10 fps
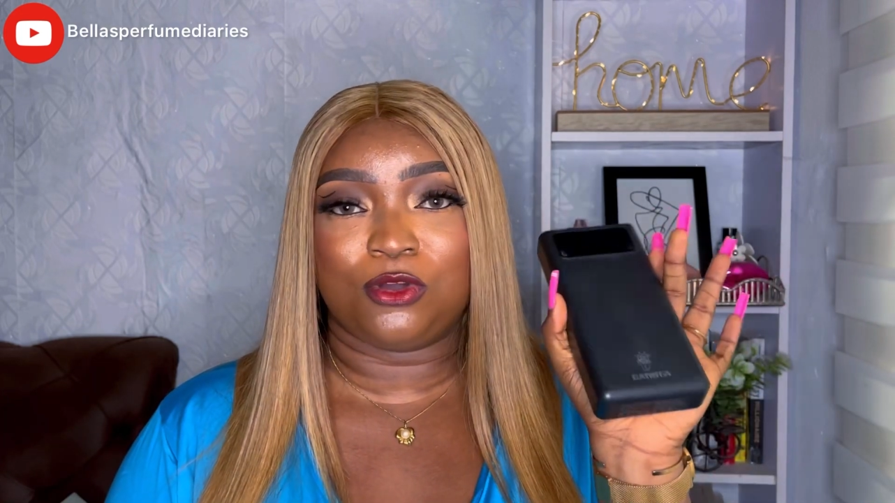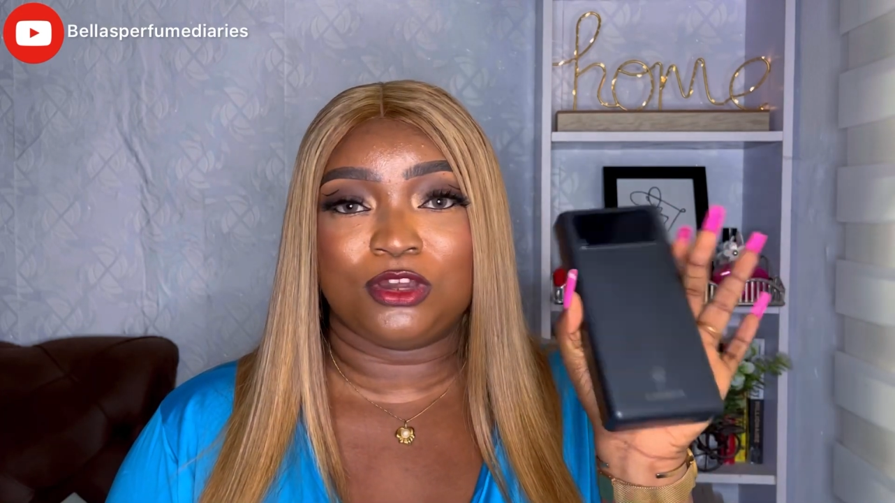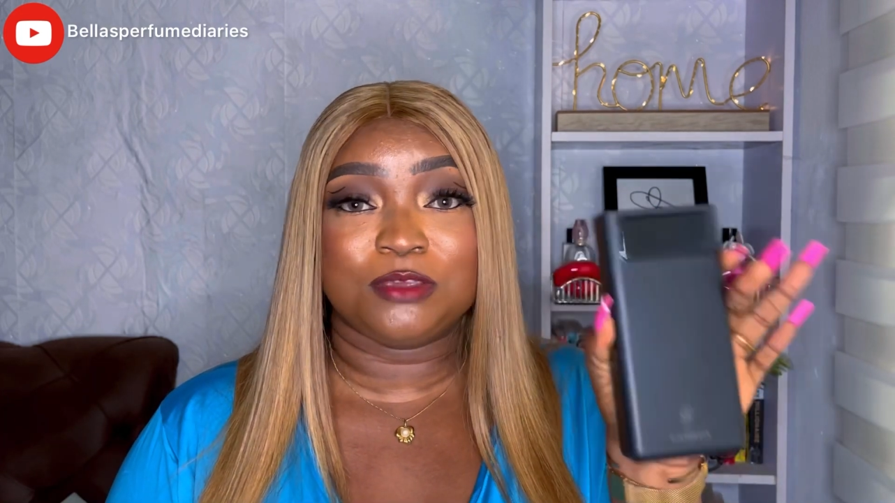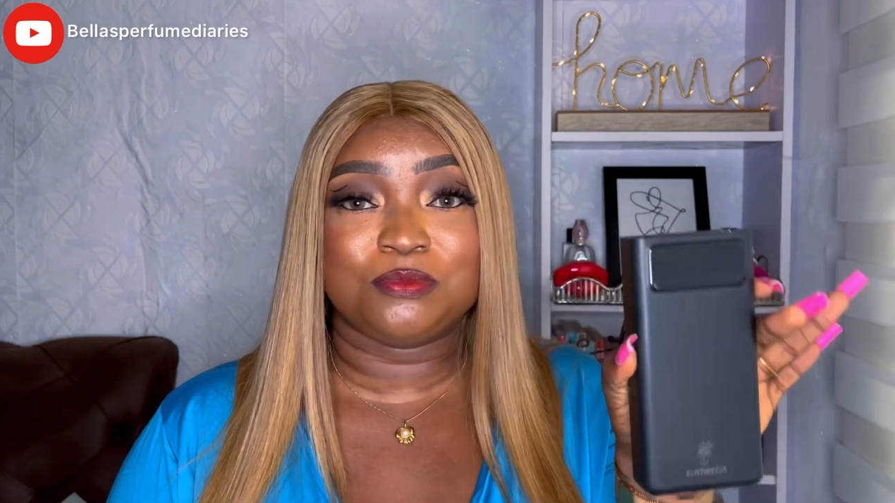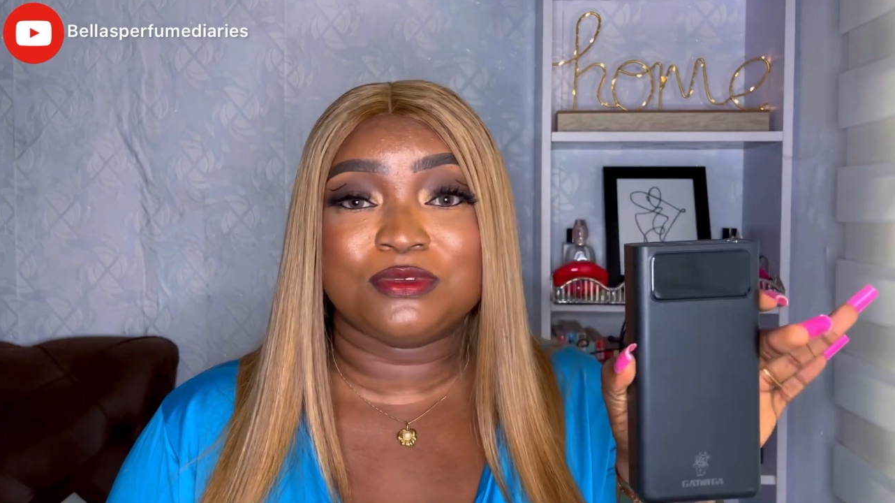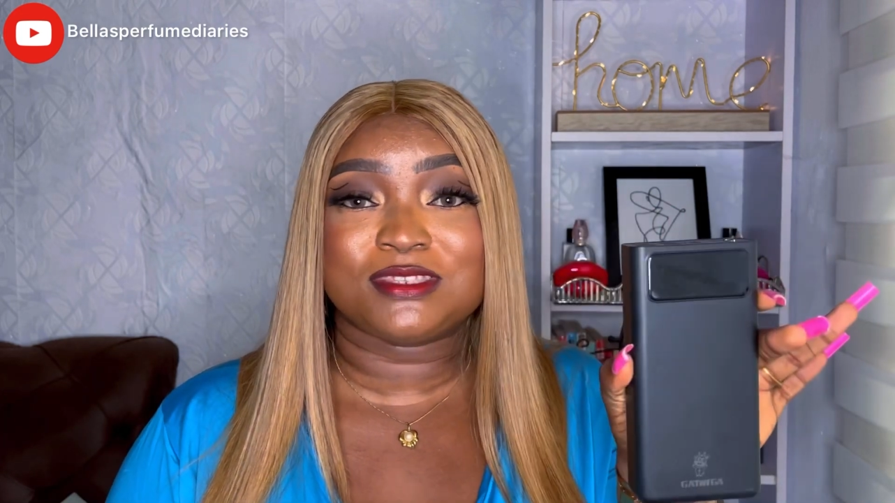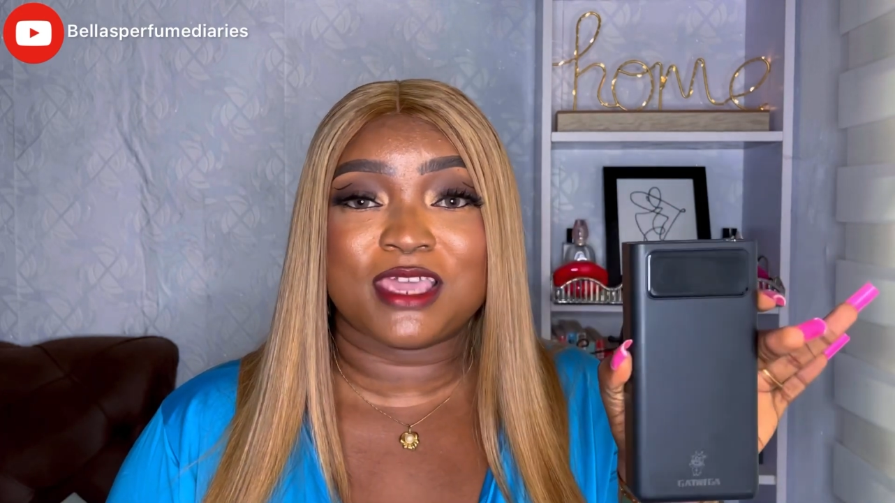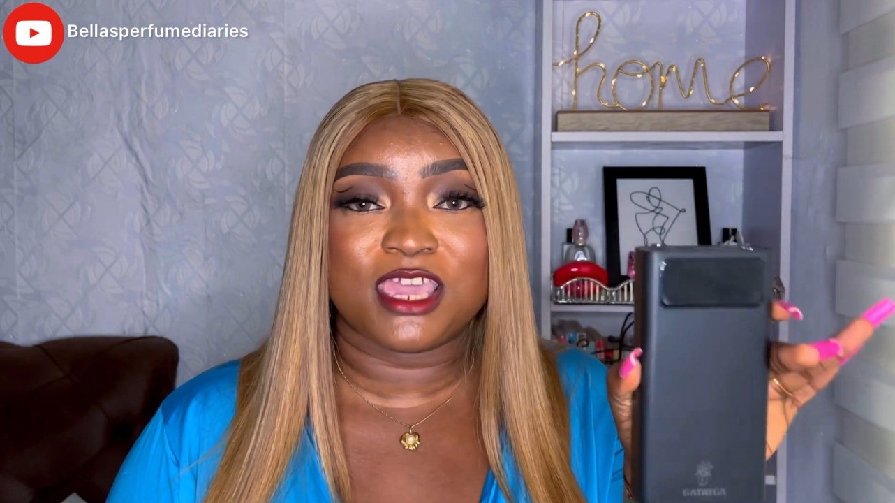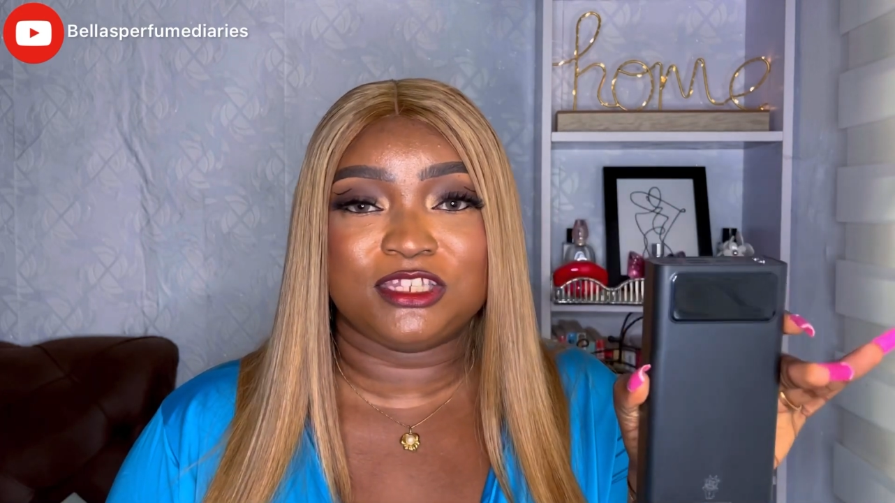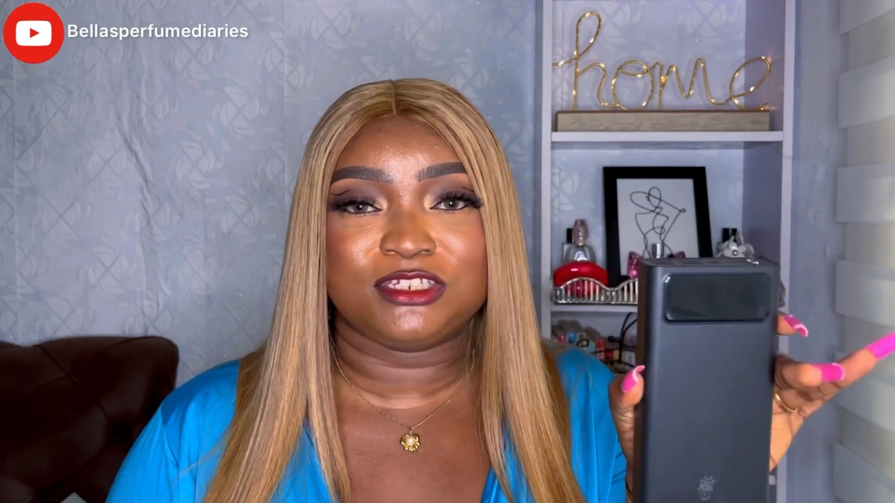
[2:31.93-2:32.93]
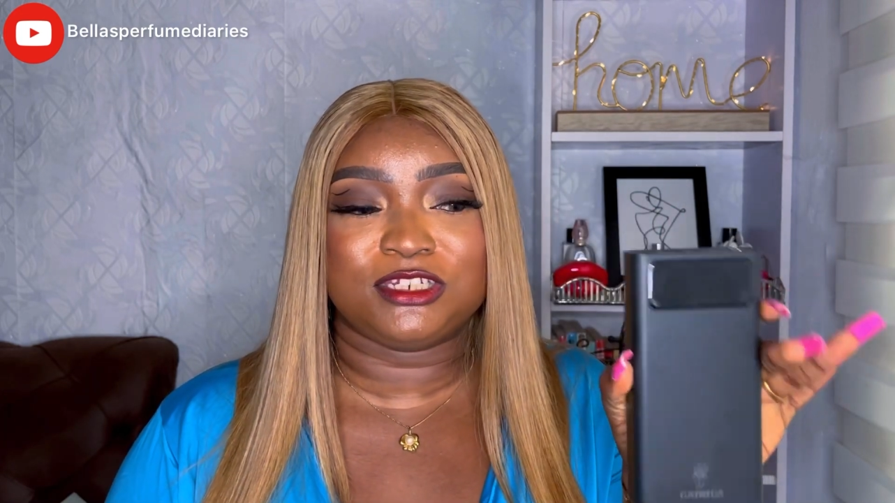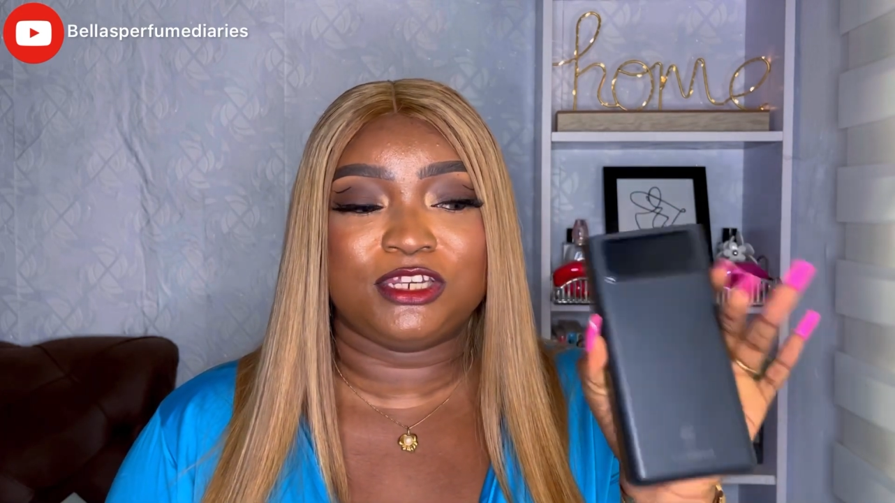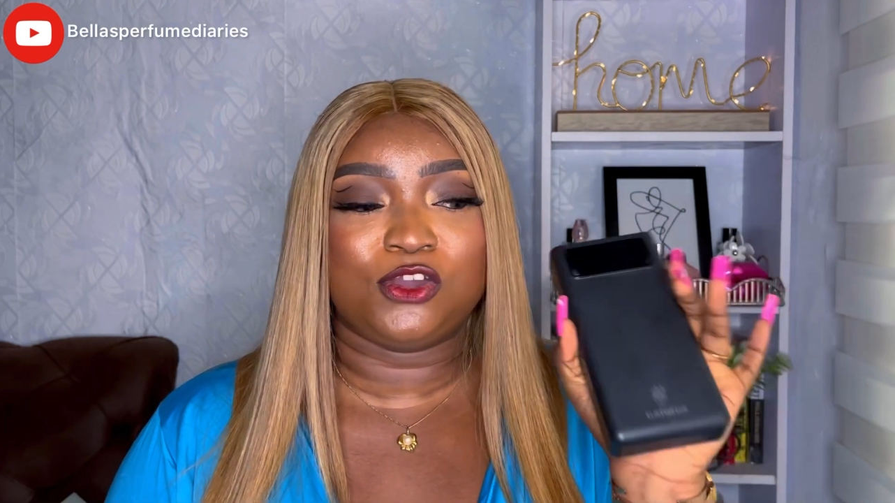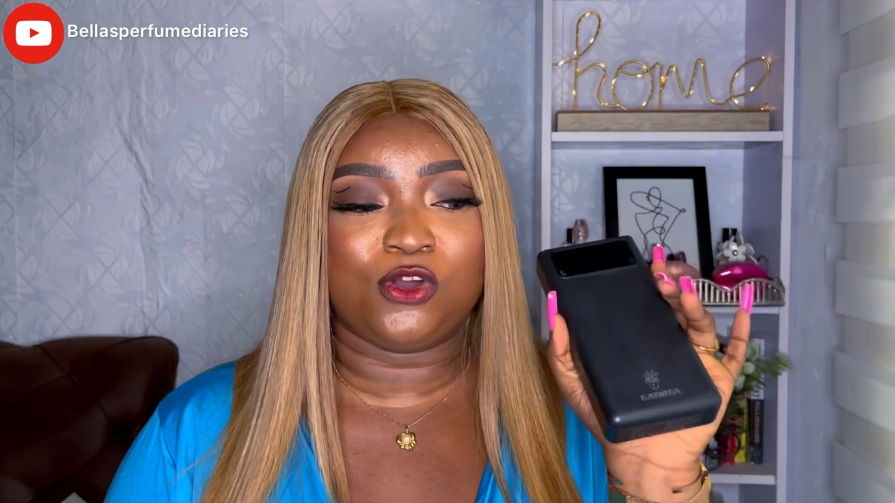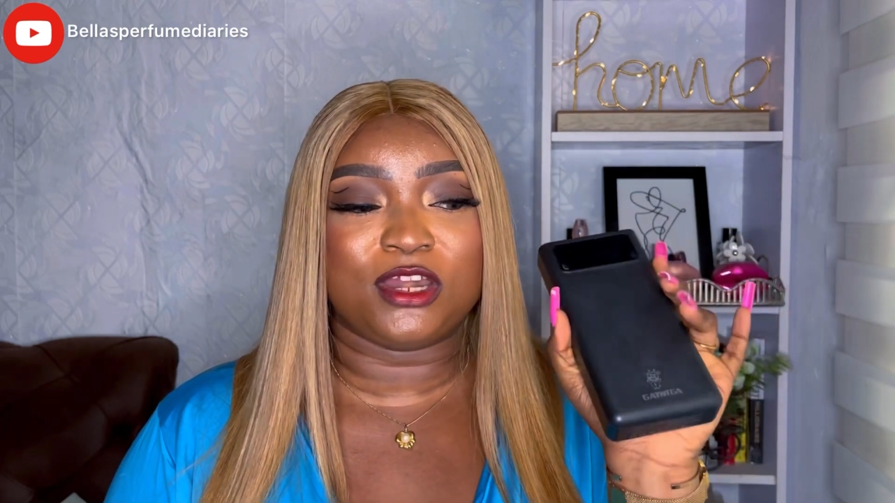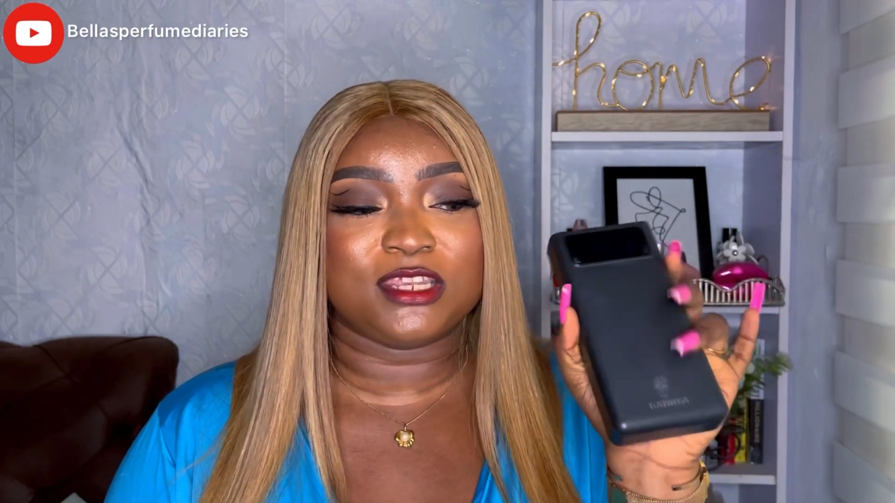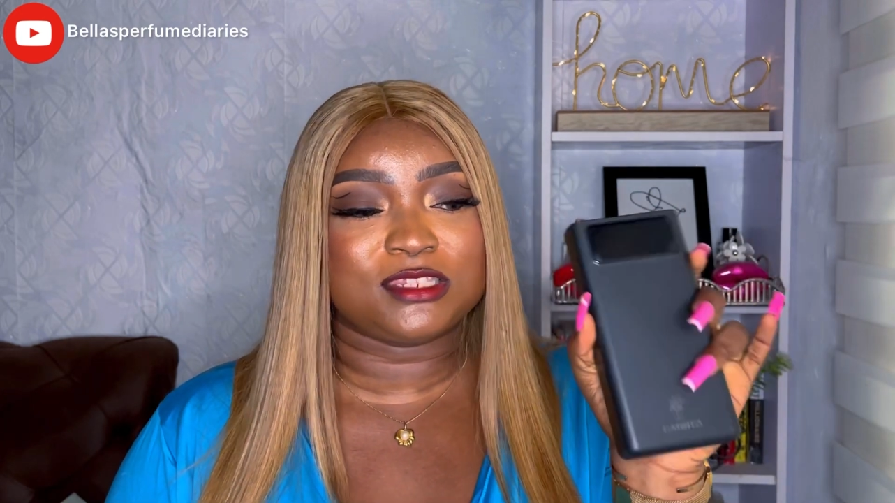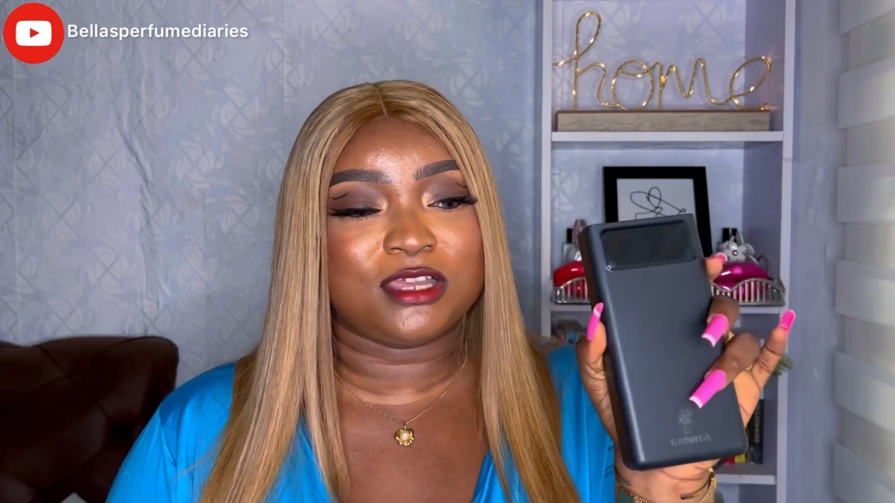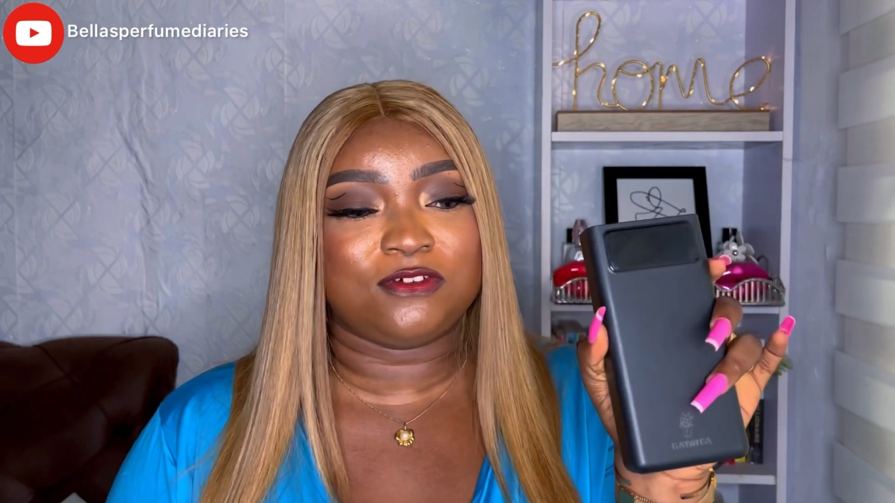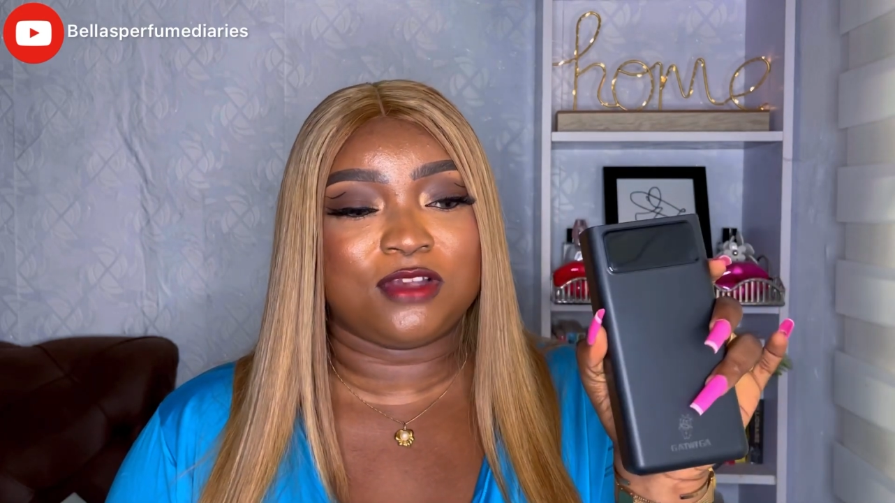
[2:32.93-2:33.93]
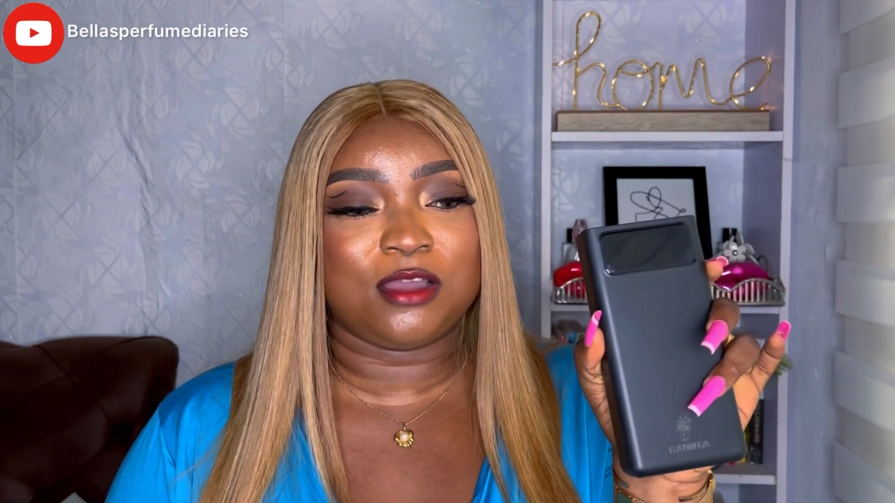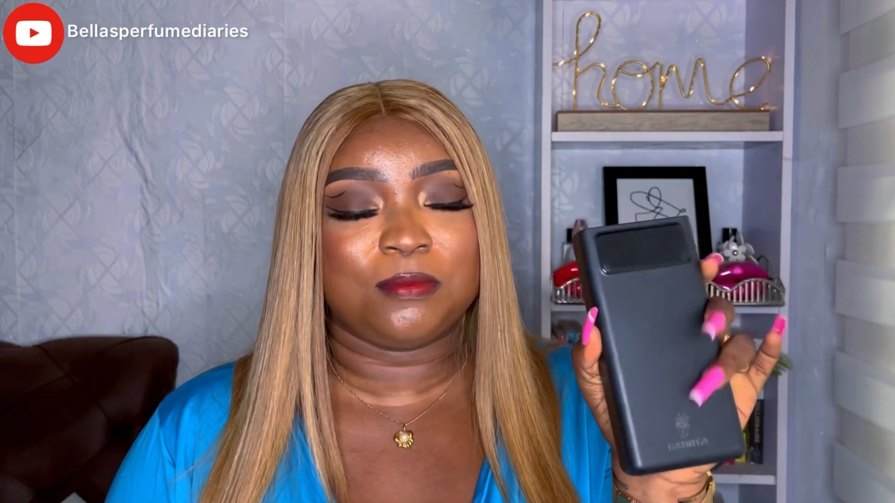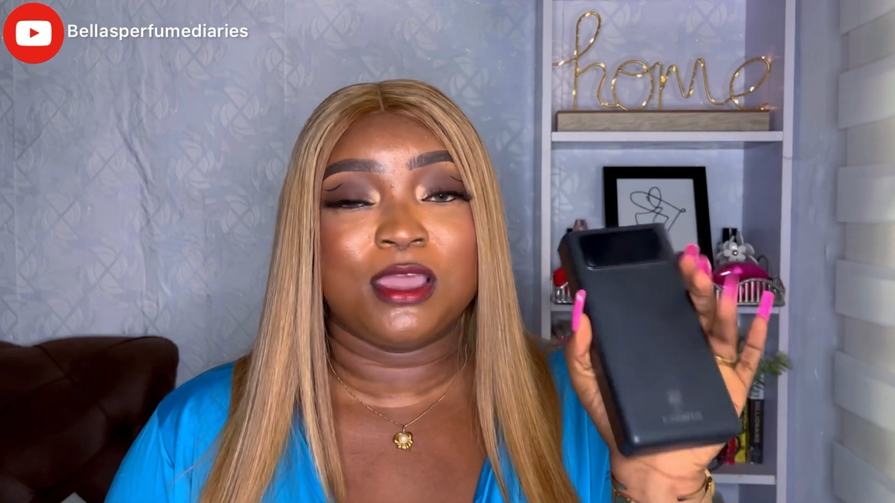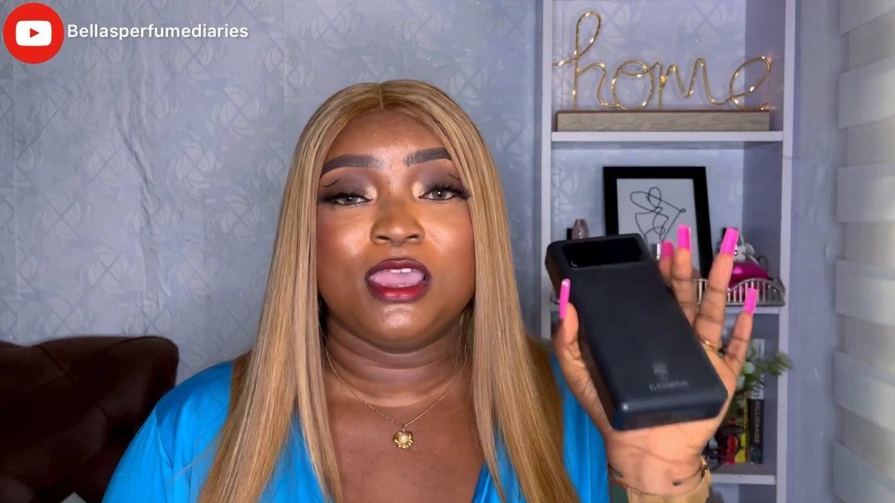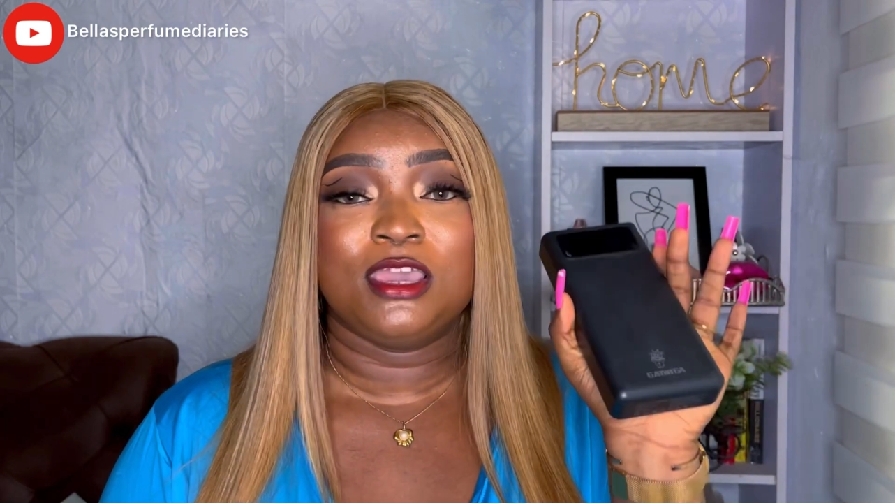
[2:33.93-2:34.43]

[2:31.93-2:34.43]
olympus ng on instagram